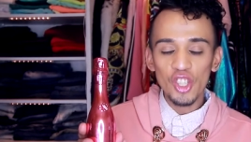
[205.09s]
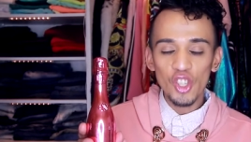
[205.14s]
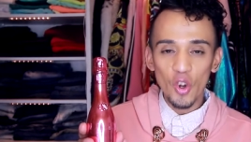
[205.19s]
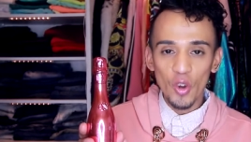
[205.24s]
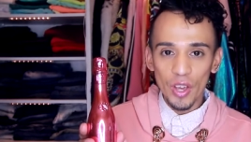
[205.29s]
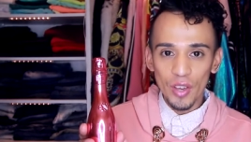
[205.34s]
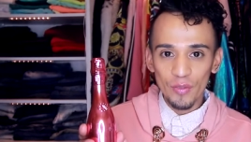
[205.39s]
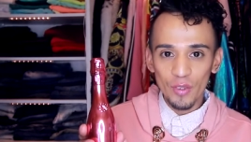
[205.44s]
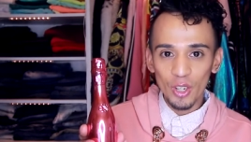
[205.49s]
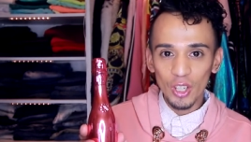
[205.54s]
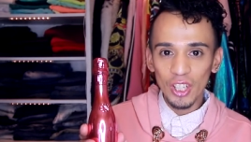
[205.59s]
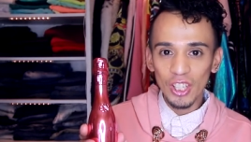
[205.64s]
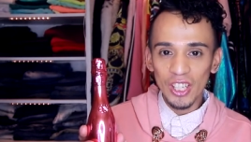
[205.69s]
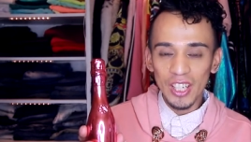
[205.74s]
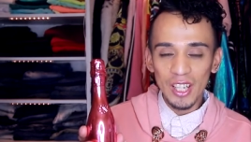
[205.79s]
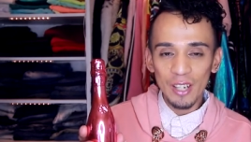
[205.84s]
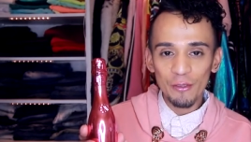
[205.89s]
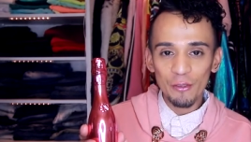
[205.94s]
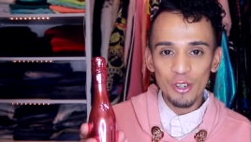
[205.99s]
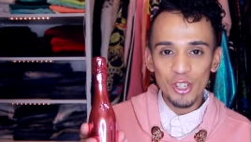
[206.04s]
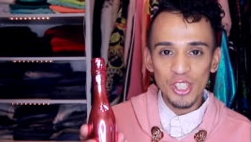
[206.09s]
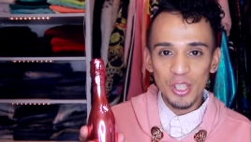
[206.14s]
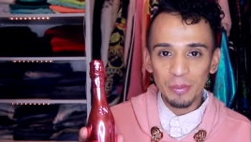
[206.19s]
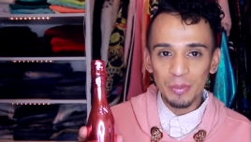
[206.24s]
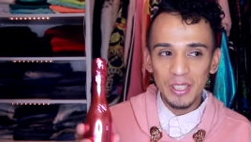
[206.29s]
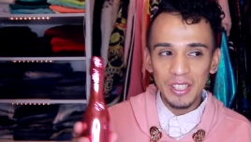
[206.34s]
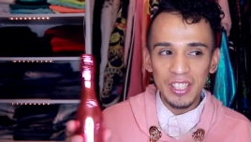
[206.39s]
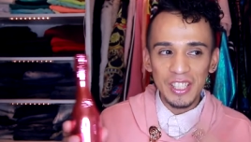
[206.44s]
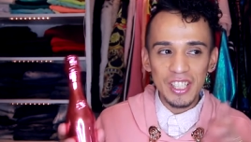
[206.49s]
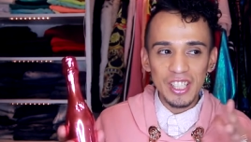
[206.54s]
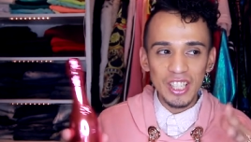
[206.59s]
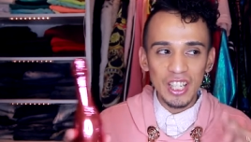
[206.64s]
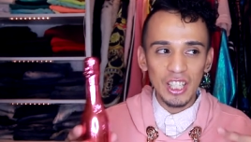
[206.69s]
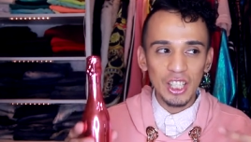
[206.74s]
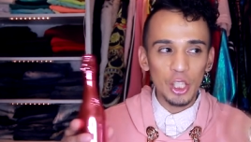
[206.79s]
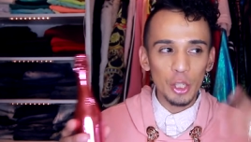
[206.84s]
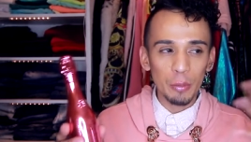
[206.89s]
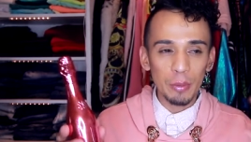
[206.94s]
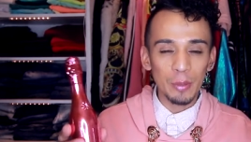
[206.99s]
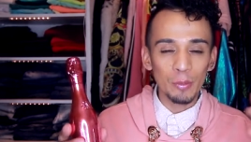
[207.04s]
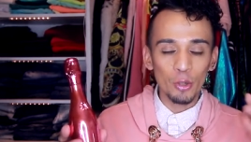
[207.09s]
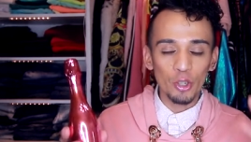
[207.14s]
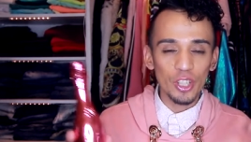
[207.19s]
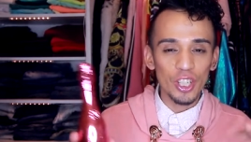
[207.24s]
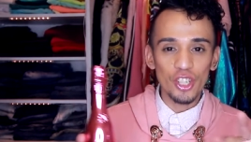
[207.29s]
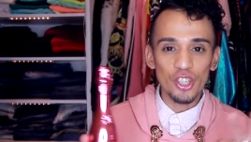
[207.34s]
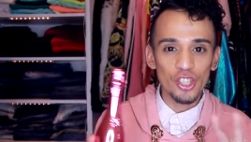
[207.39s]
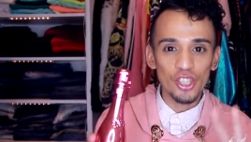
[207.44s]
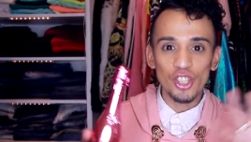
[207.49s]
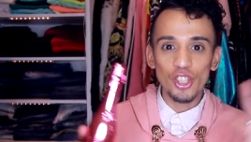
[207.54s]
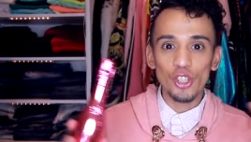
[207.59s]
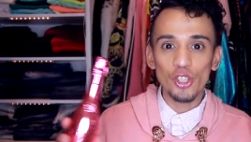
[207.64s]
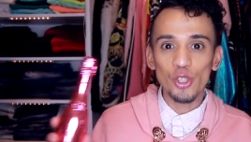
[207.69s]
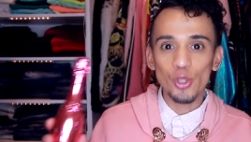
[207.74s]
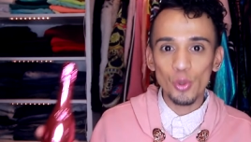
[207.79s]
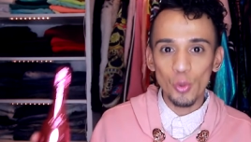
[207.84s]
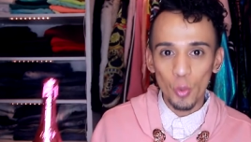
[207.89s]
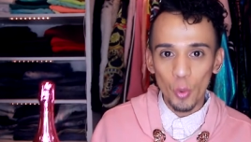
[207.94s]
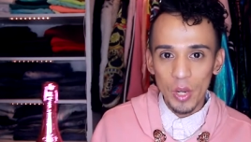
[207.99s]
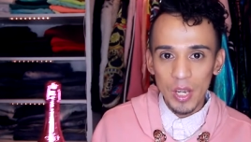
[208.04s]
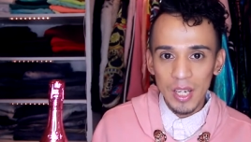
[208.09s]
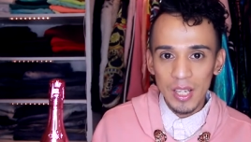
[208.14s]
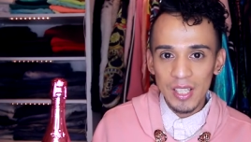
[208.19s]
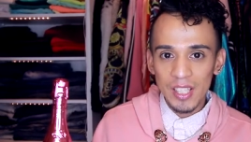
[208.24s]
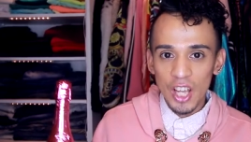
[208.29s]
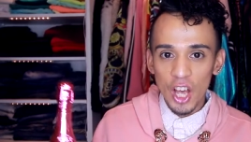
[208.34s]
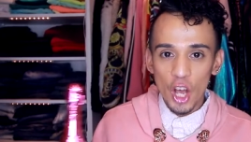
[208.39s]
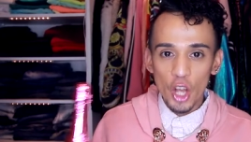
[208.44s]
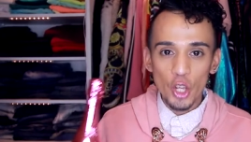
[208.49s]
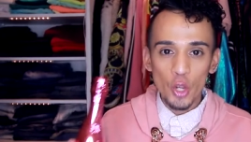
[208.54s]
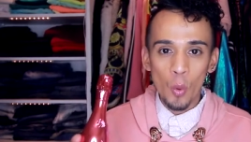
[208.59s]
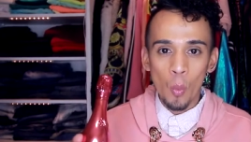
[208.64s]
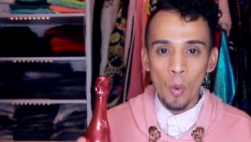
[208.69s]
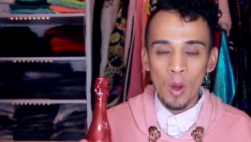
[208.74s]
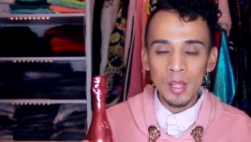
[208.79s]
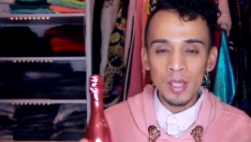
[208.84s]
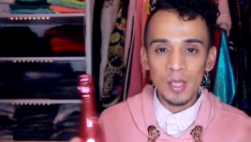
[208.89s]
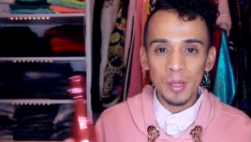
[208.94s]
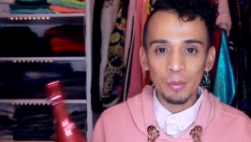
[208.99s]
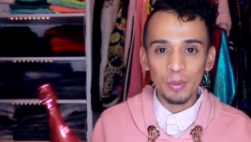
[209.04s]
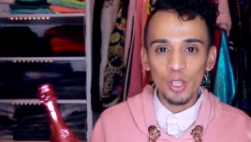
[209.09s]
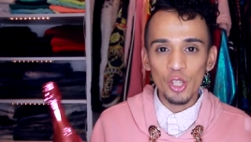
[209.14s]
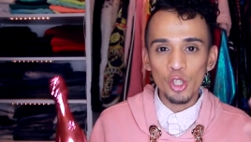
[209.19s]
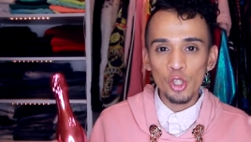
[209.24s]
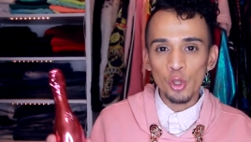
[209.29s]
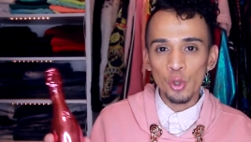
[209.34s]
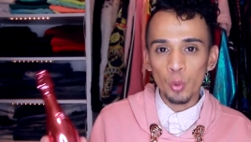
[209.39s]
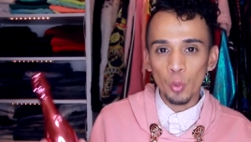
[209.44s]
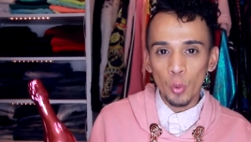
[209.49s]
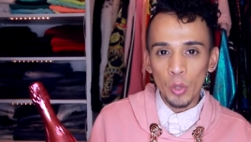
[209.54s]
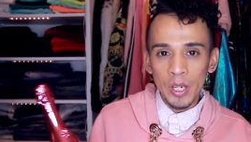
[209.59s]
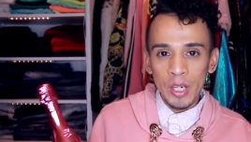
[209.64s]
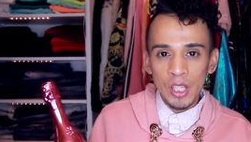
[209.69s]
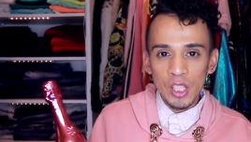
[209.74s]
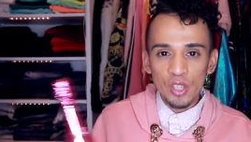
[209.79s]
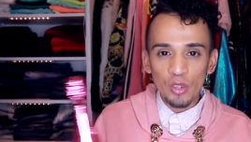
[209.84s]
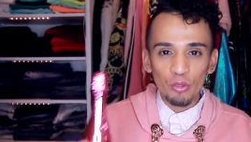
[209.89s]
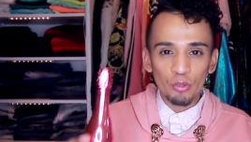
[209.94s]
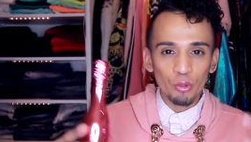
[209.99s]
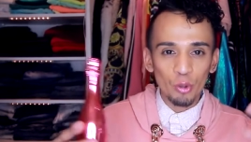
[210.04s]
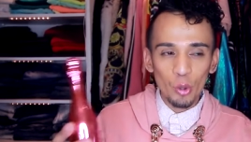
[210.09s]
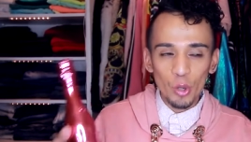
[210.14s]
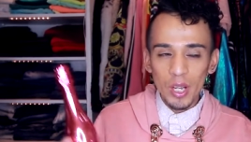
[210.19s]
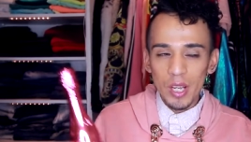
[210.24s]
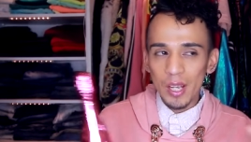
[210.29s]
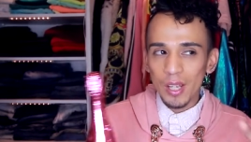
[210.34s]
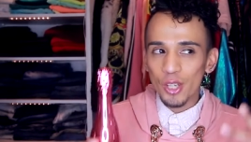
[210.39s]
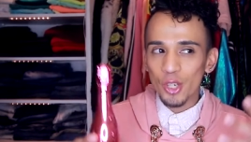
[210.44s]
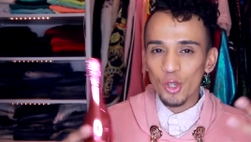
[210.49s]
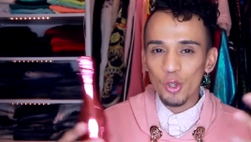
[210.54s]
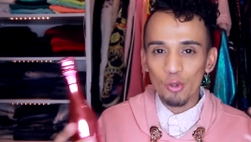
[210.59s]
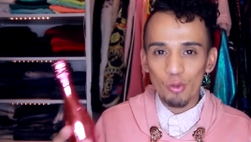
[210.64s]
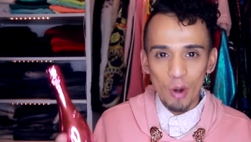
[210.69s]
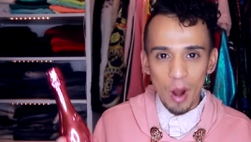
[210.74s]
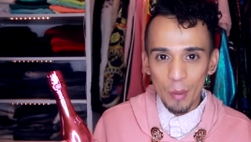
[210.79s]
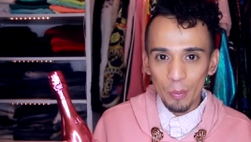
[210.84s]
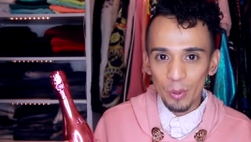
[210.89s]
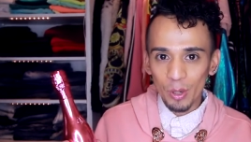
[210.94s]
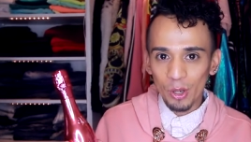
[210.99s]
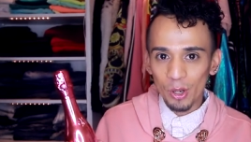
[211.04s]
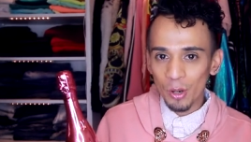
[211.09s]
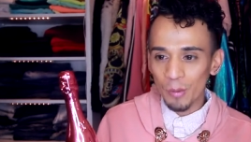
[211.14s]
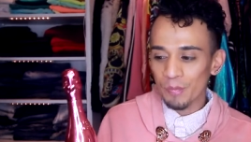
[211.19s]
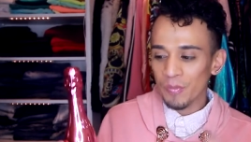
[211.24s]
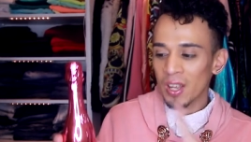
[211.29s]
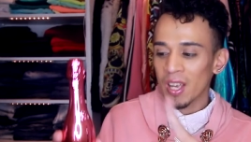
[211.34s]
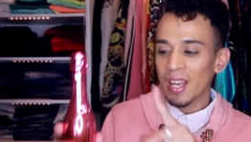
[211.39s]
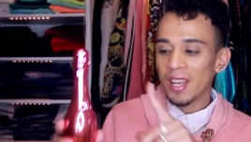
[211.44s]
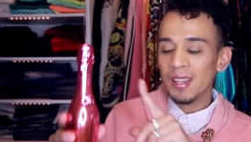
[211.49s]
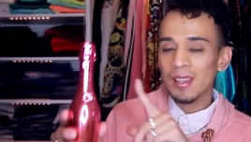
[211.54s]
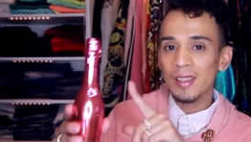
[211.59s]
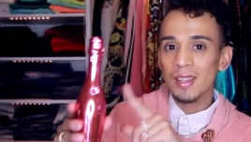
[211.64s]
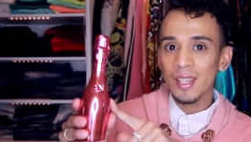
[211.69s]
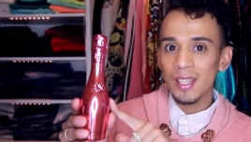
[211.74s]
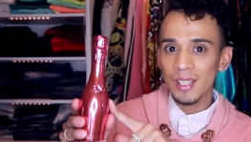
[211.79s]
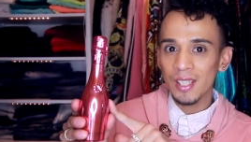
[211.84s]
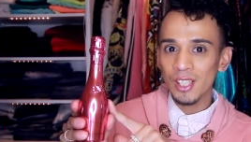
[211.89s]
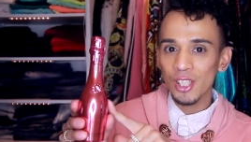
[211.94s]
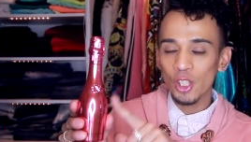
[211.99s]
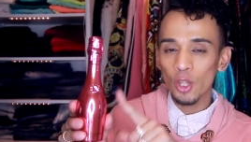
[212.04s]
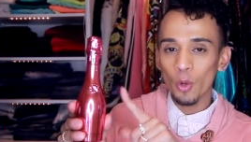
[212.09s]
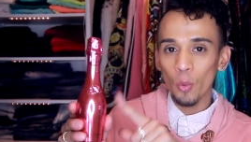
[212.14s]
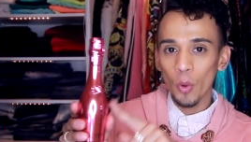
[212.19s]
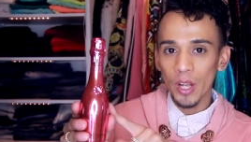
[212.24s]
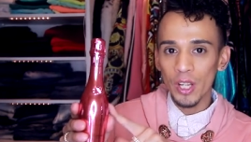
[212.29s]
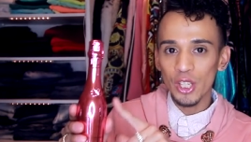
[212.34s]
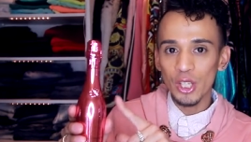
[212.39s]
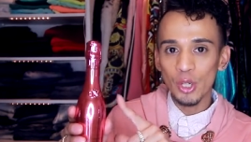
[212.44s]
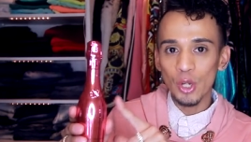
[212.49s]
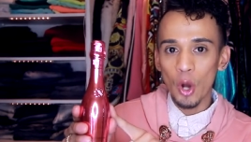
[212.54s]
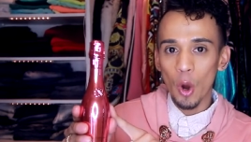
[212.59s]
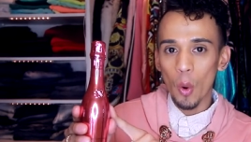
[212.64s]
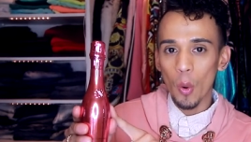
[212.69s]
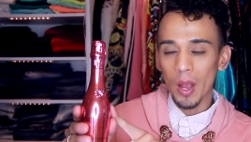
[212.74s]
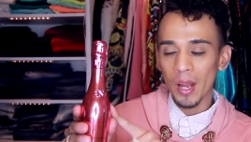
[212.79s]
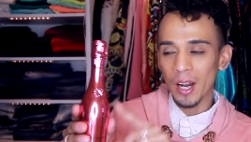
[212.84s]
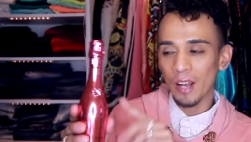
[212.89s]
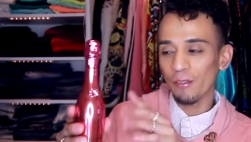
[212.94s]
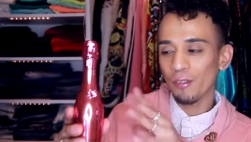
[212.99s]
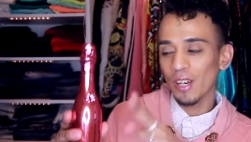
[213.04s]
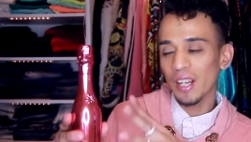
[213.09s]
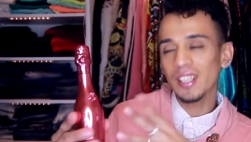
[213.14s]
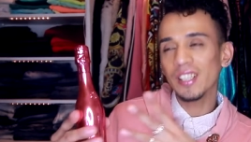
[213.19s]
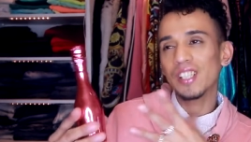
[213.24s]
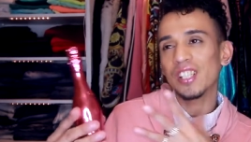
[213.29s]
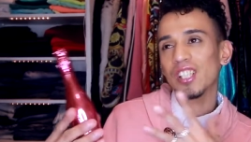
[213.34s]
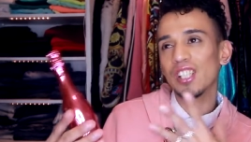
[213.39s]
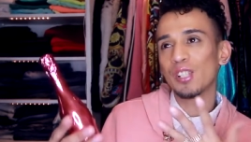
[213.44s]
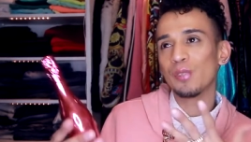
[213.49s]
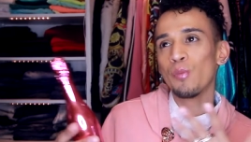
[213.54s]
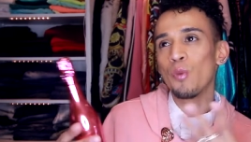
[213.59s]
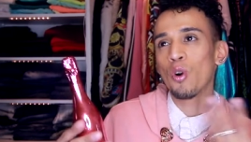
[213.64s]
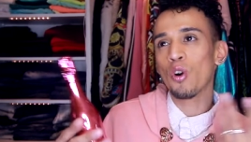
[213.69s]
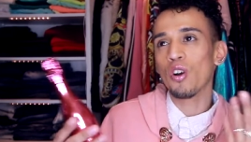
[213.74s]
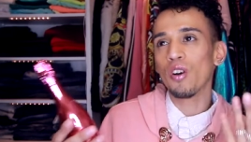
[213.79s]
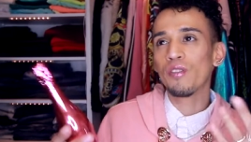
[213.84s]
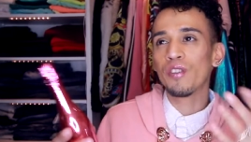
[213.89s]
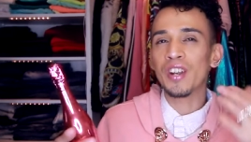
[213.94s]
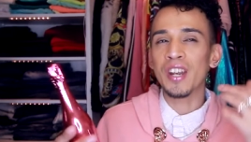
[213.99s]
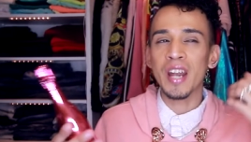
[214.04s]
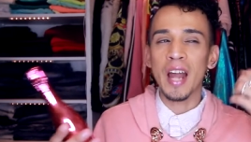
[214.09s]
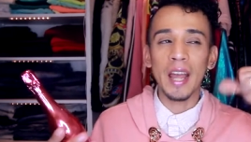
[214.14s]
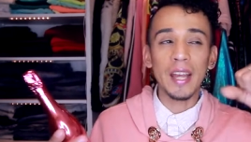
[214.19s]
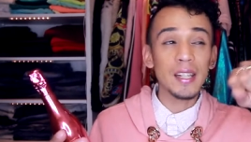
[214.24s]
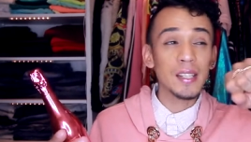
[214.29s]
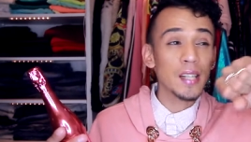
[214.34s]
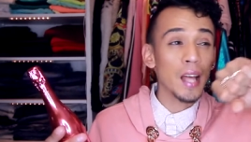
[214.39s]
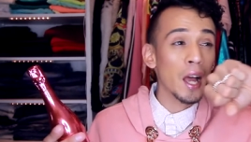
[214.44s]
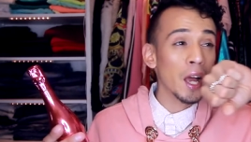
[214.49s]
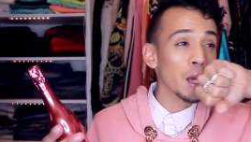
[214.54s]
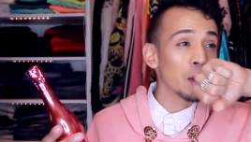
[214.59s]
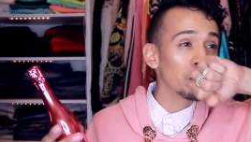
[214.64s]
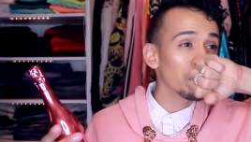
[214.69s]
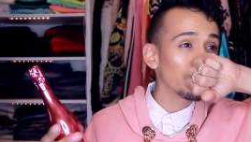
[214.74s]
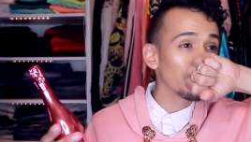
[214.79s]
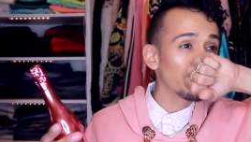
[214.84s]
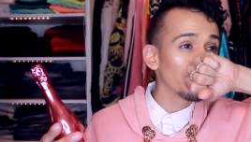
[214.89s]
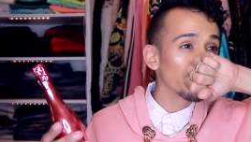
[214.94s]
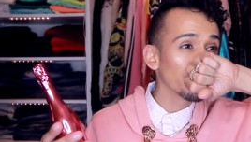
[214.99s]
So if you're looking for something that's a little bit more than just sweet, you want something sweet, fruity, and tropical, this is the way to go. And I feel like this is more of a nighttime